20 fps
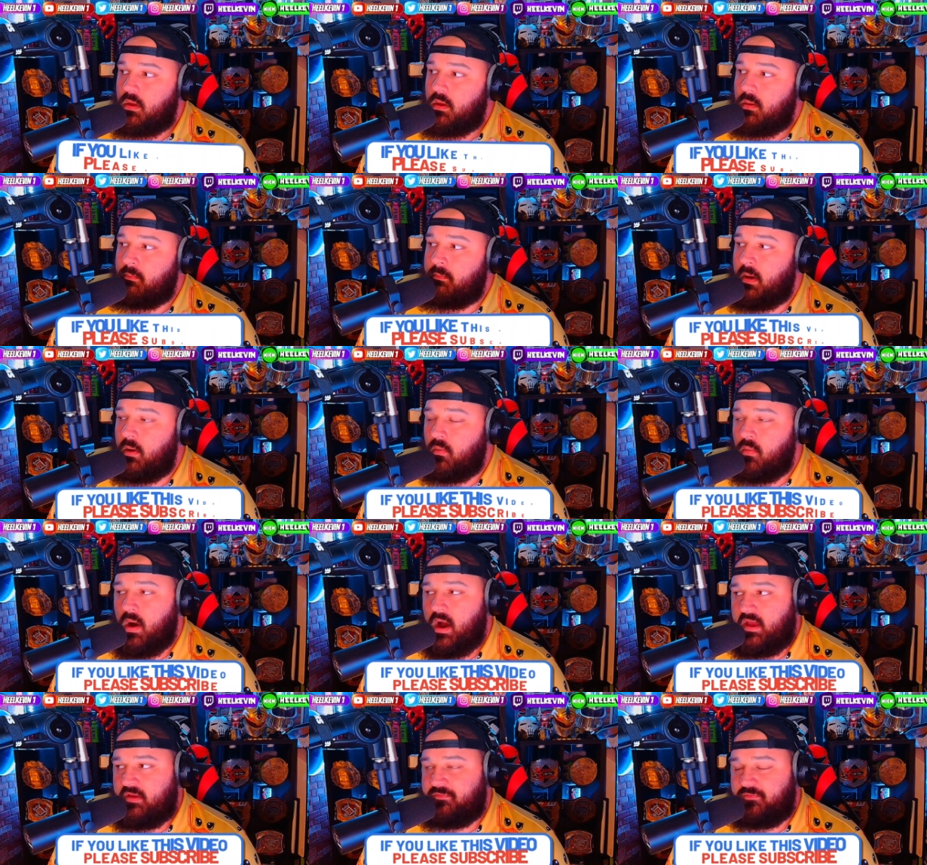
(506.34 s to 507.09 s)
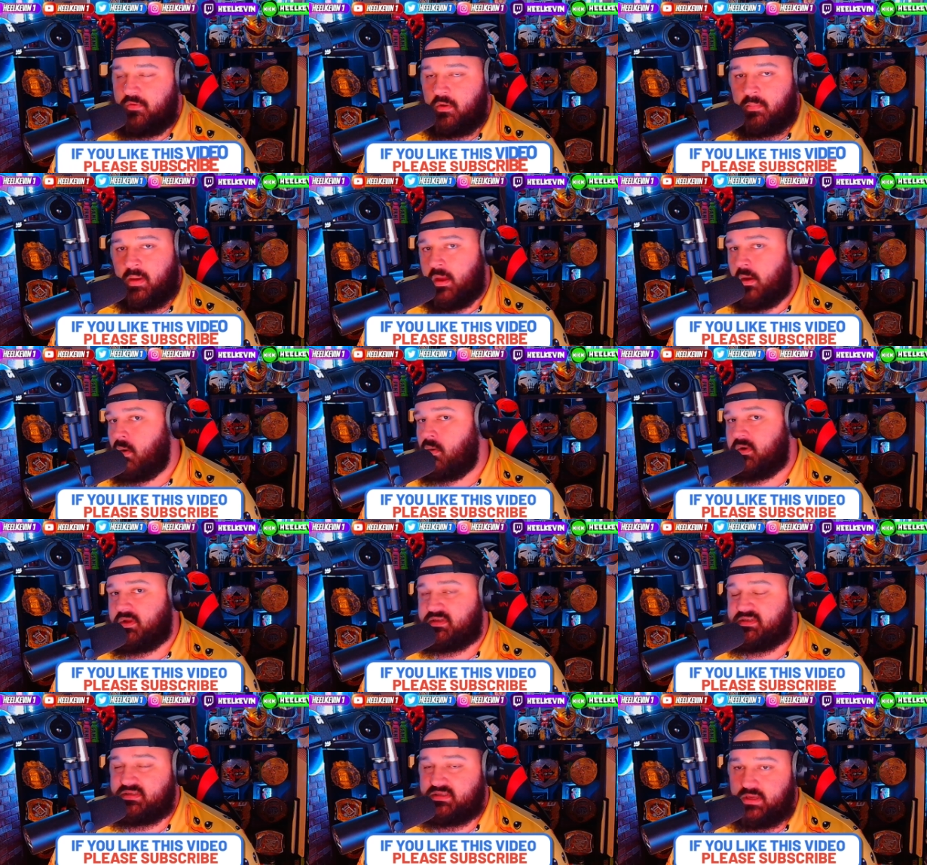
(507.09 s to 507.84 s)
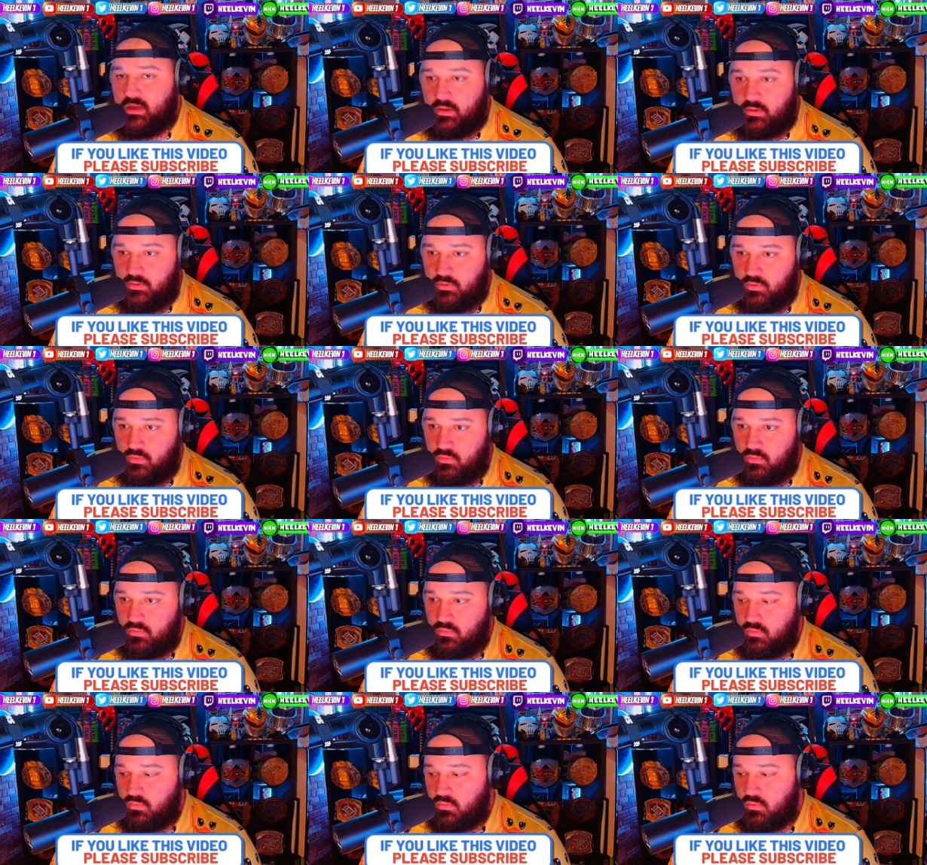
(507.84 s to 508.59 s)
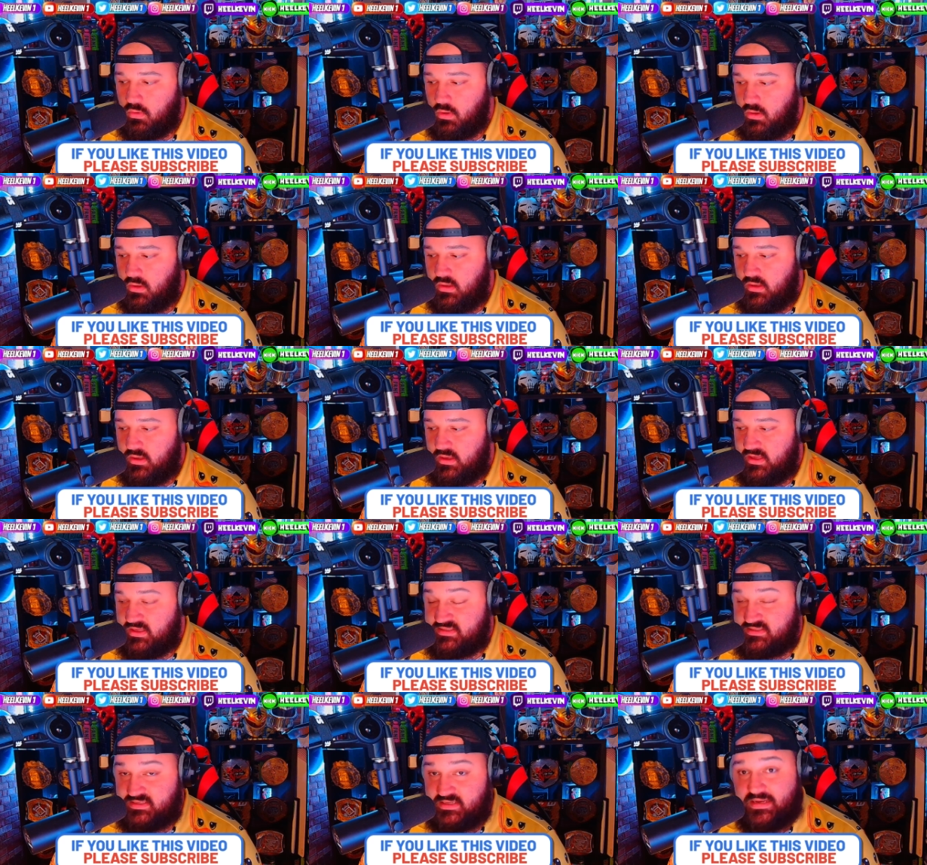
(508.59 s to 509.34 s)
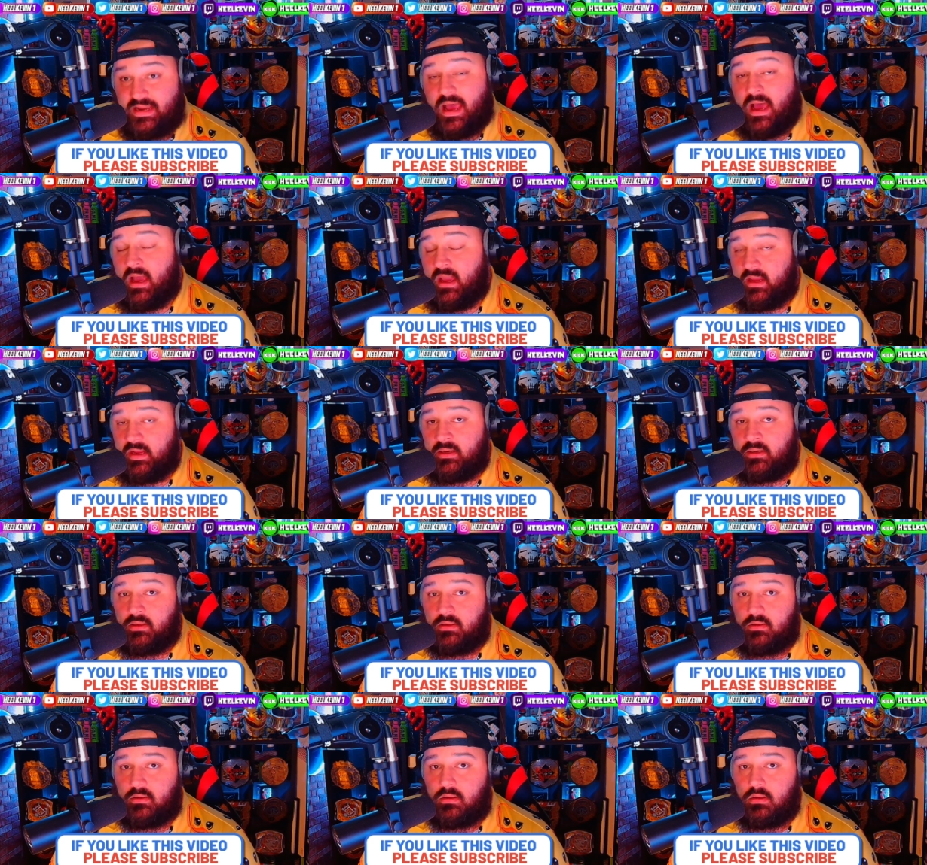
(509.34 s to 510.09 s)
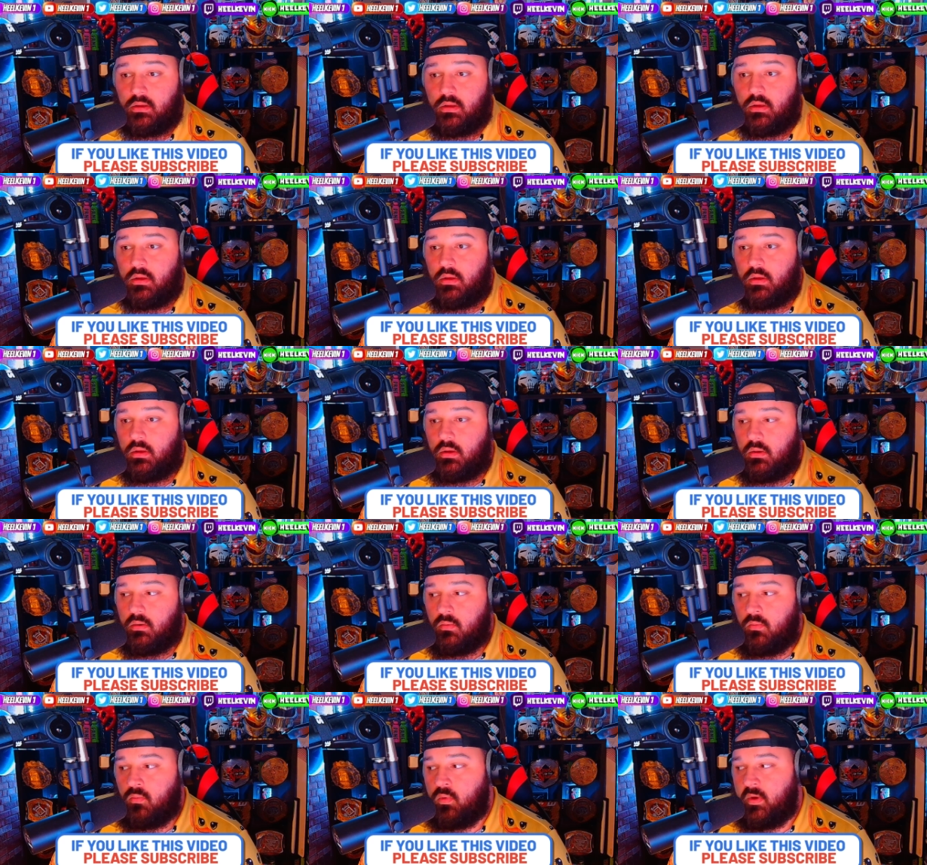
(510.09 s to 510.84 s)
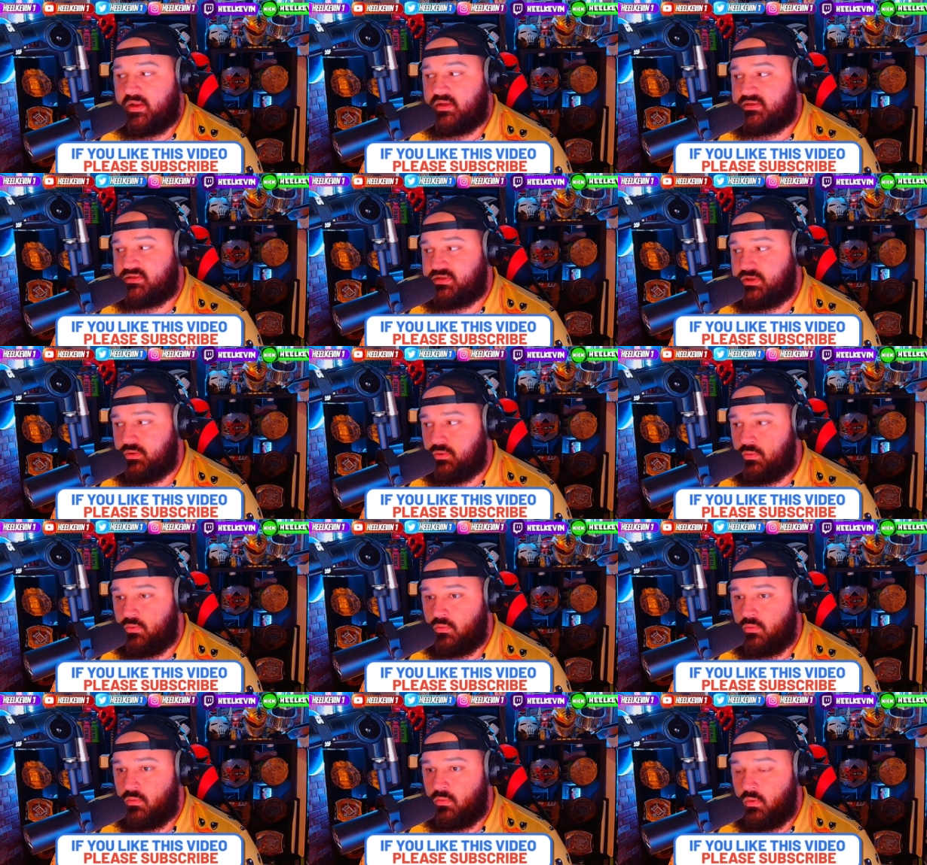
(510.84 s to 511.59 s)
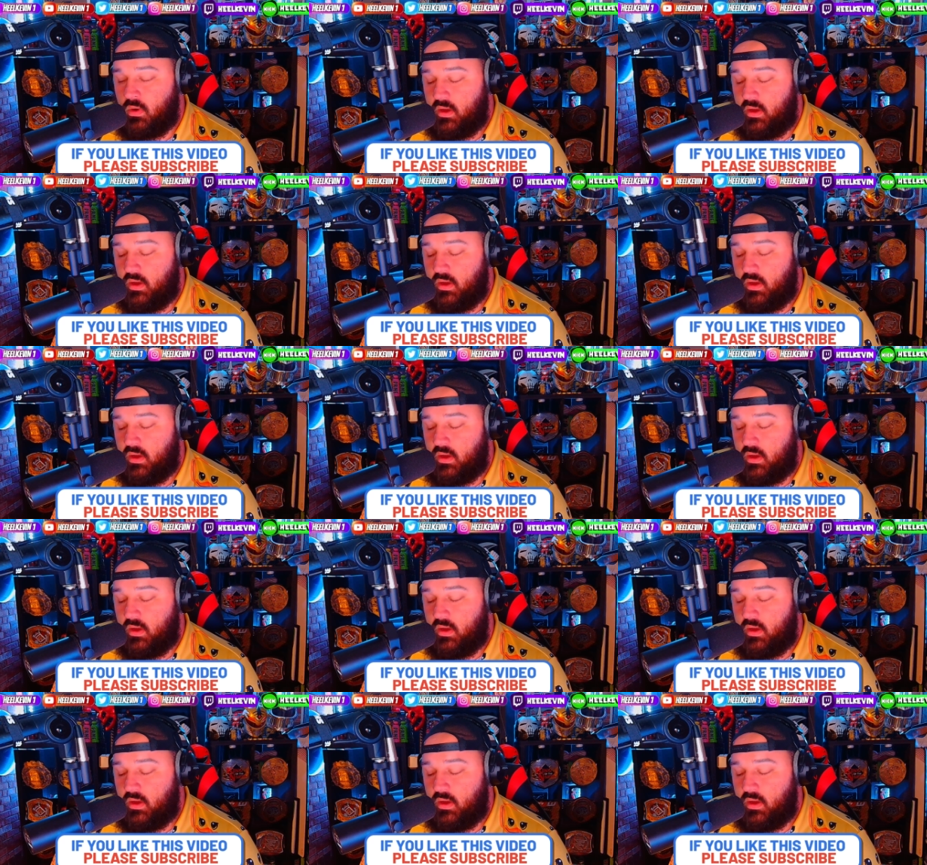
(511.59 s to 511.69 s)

my wife and my oldest son who is nine, went to